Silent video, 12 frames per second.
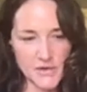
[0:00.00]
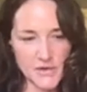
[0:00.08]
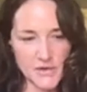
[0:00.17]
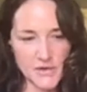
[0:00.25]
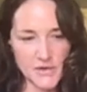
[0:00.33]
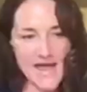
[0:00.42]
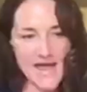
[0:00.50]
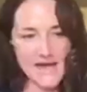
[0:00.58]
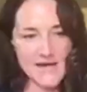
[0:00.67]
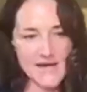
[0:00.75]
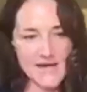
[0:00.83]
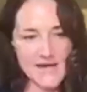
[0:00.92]
then
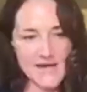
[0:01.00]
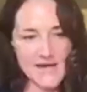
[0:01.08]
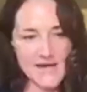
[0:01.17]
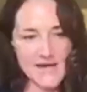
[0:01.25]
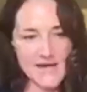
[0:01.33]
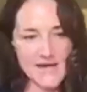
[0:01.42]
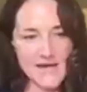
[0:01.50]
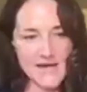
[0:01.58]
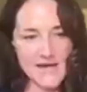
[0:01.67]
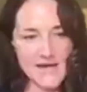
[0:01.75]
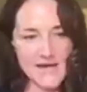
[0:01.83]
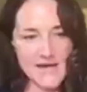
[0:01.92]
you know by
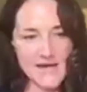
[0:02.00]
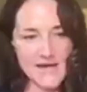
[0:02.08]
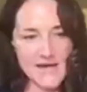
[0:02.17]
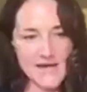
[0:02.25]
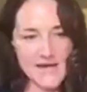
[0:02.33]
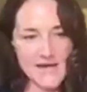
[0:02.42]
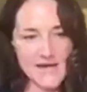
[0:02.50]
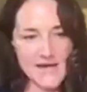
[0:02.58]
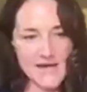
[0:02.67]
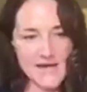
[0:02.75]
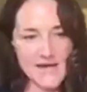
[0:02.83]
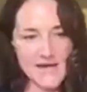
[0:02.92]
all means
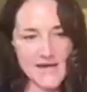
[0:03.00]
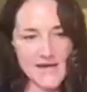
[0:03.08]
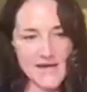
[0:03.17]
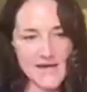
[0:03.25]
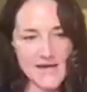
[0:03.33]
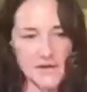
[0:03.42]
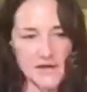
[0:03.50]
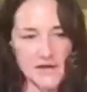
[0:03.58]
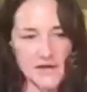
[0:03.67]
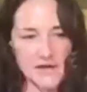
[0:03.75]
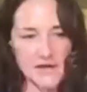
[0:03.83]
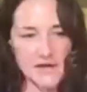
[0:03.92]
experiment but i
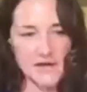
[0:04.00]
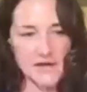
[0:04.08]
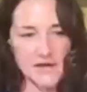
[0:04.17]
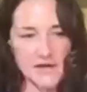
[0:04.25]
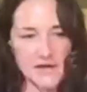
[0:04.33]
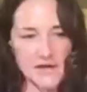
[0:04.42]
think you know i've